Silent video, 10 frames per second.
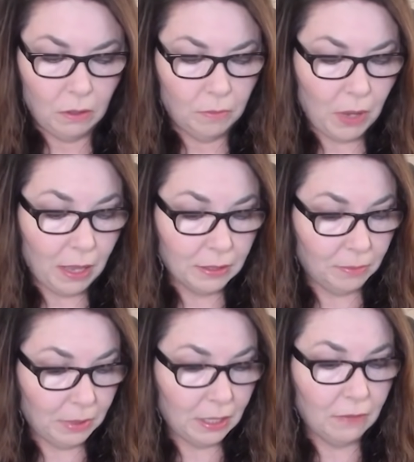
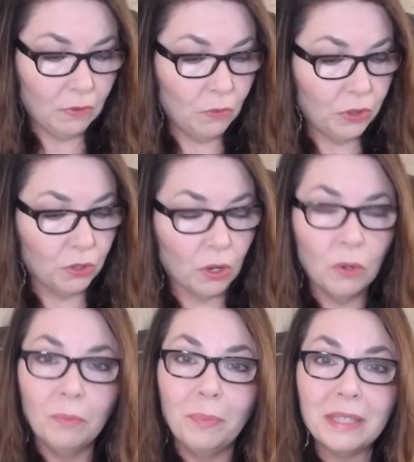possibly even with your
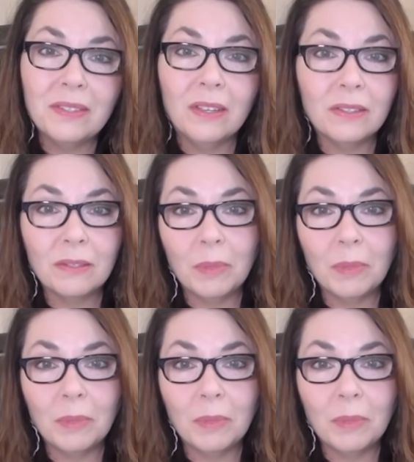own business,